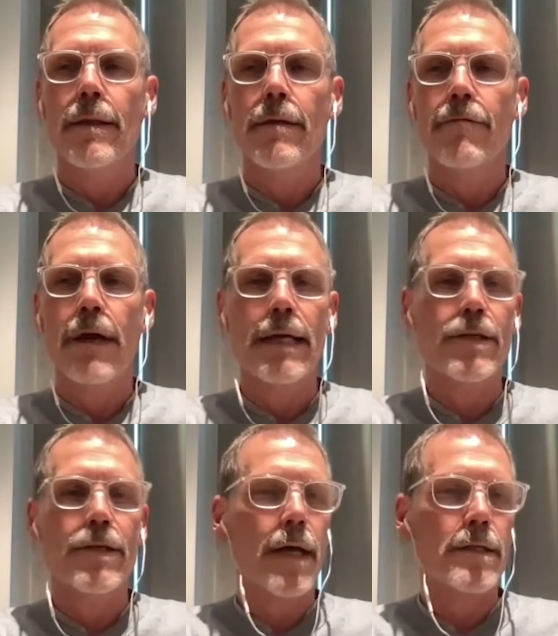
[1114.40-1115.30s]

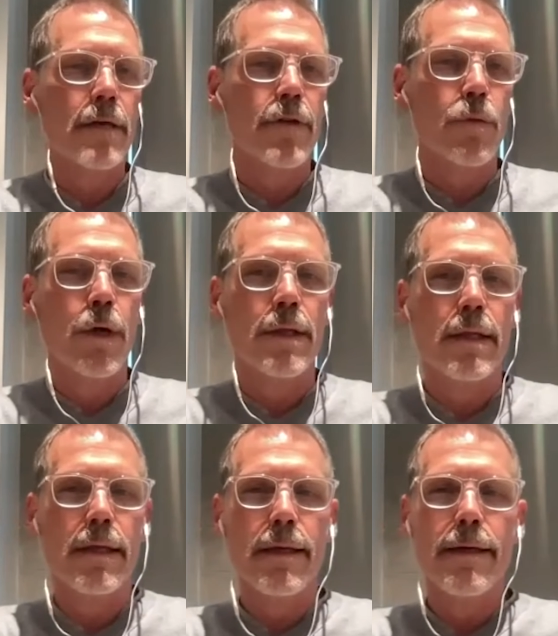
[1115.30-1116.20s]
franchise of it, what
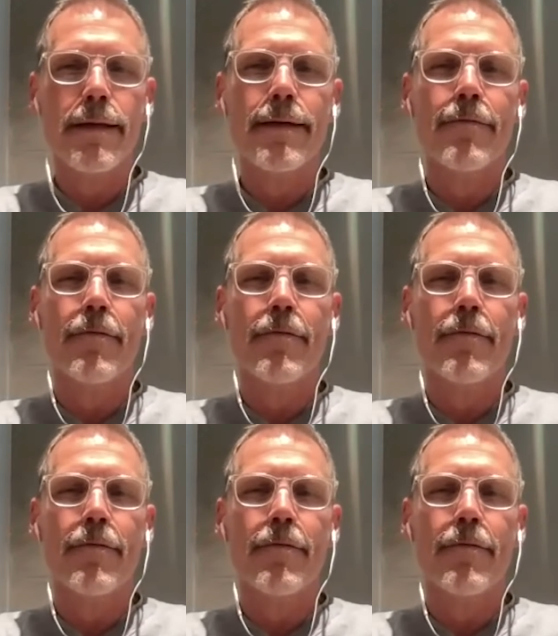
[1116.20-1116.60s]
the